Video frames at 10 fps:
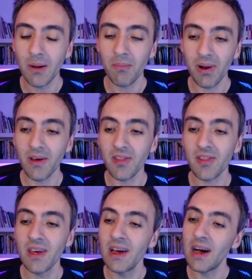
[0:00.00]

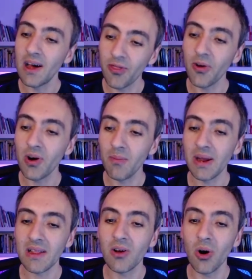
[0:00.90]
plus a
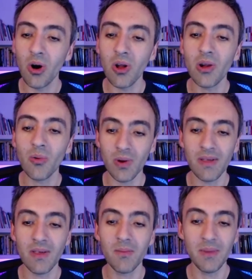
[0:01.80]
30-minute call
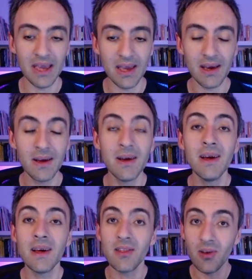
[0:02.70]
with me.
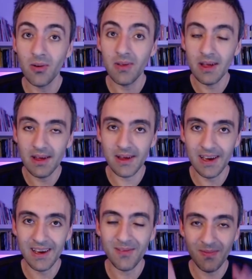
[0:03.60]
So,
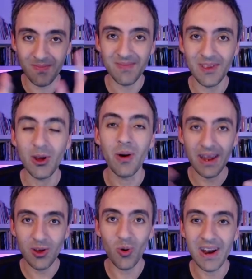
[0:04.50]

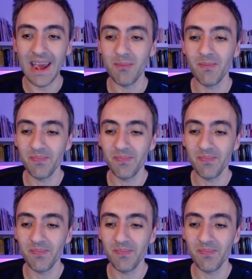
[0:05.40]
and your name,